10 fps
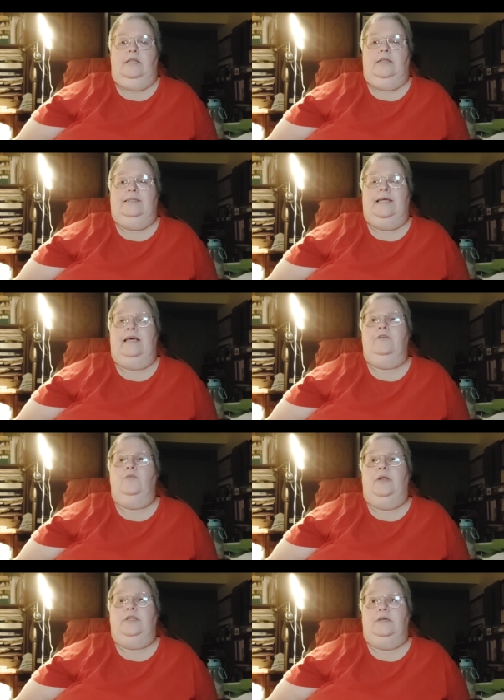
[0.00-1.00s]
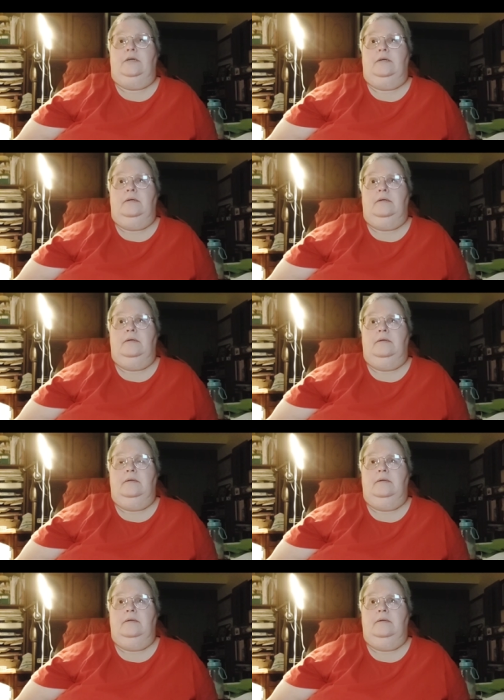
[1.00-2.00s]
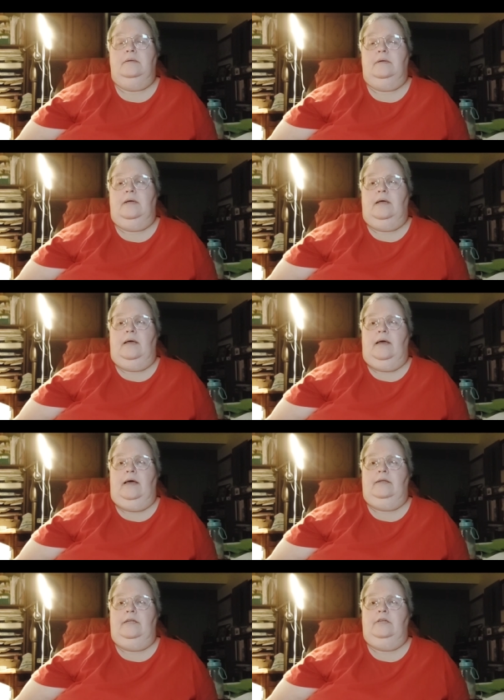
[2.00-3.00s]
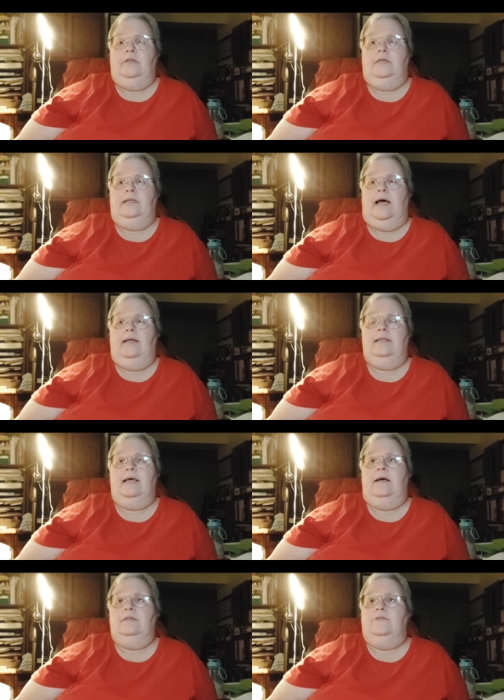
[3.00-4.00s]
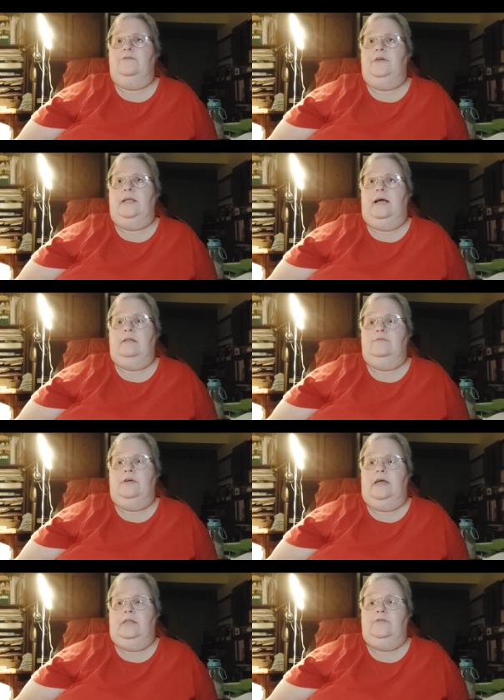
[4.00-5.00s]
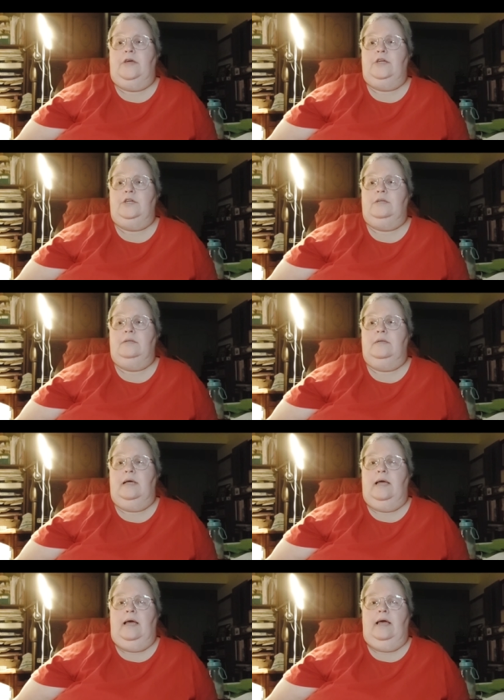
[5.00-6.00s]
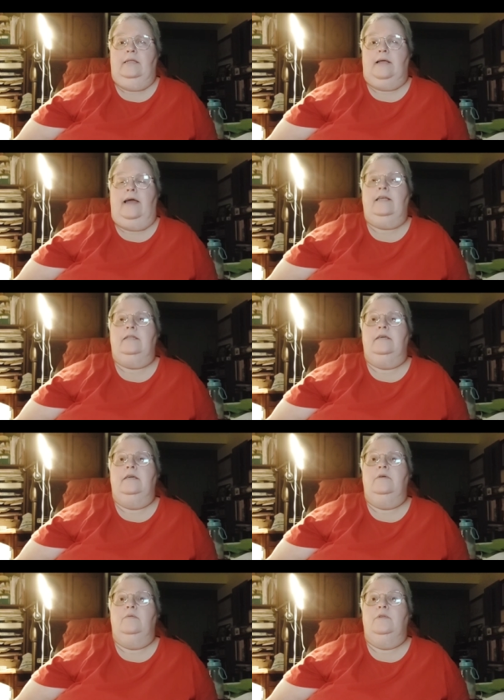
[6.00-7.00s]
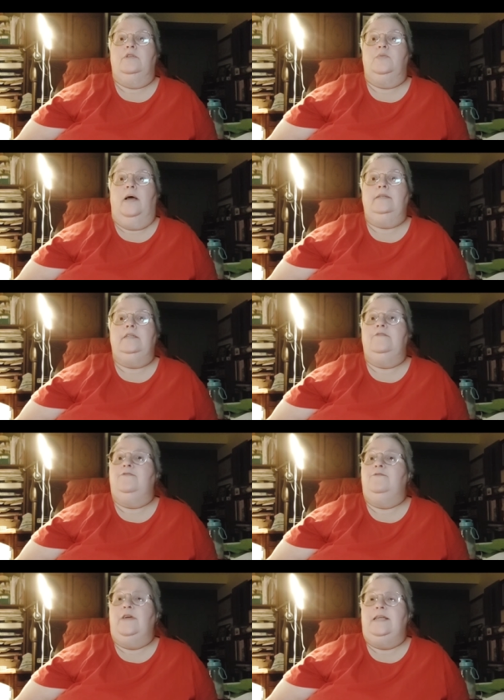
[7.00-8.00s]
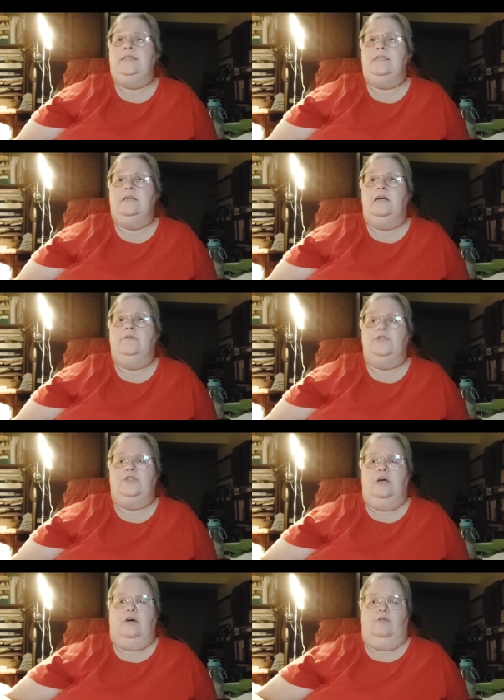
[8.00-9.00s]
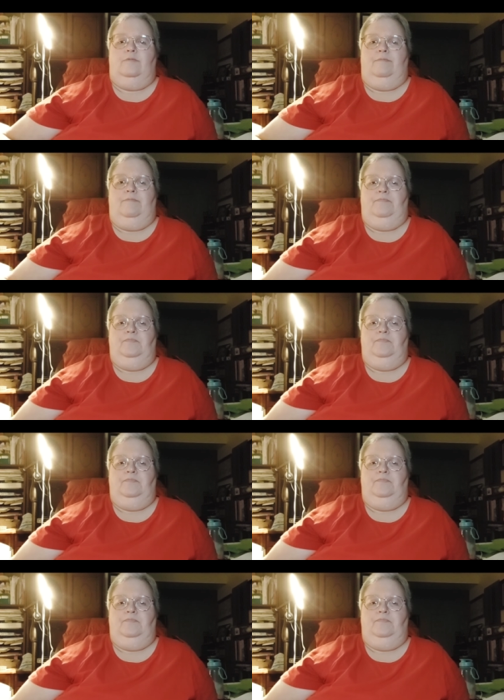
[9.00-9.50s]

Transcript: In the dead of winter, at nearly 9,000 feet elevation, and likely with 20 feet of snow,